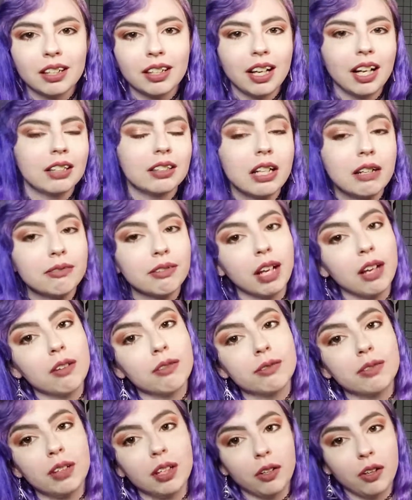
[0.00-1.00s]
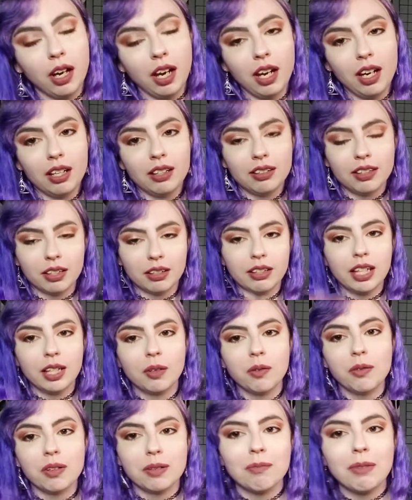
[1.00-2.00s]
I love e.l.f., okay? They're like
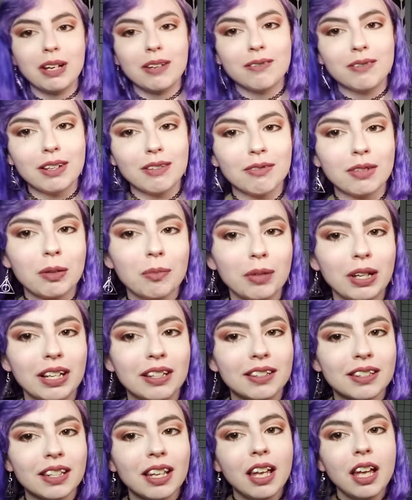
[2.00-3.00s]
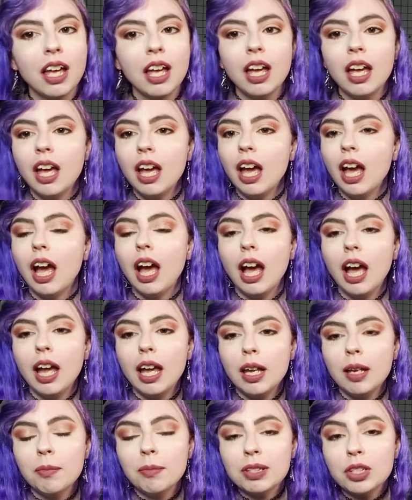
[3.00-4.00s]
one of my favorite brands. I
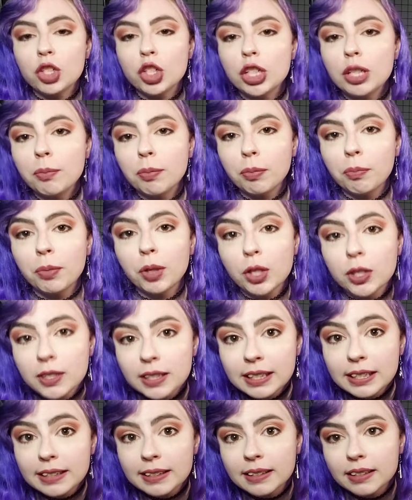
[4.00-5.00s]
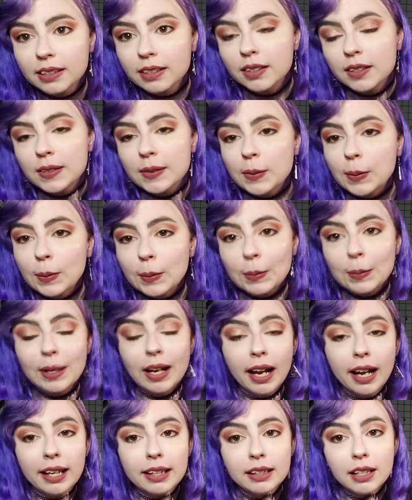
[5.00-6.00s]
am a cheap person, so
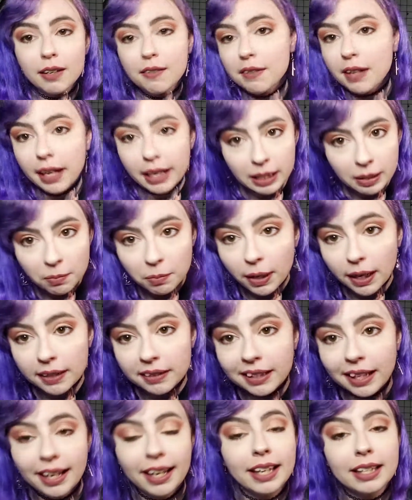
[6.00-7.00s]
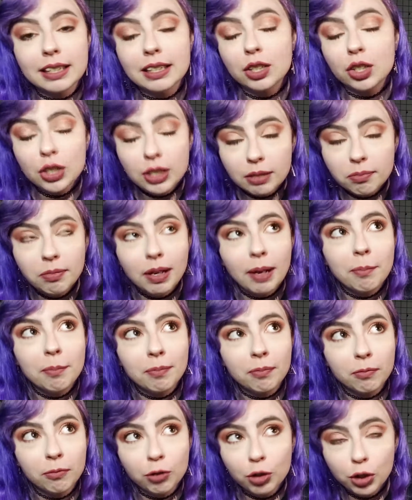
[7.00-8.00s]
I love any brand that has cheap,
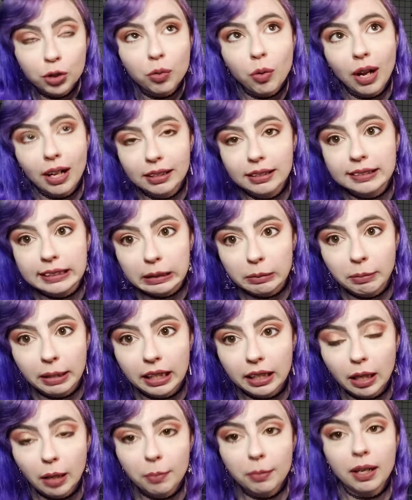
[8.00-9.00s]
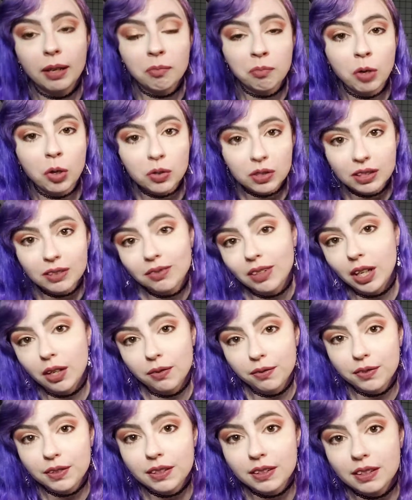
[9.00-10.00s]
good quality makeup, and most of
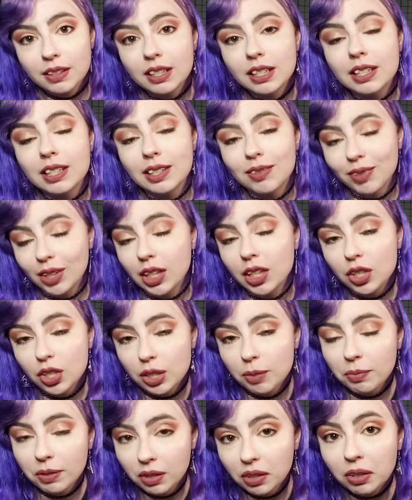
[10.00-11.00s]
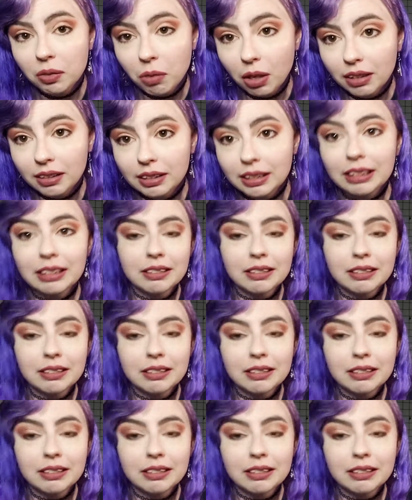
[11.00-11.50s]
e.l.f.'s is very cheap and good quality.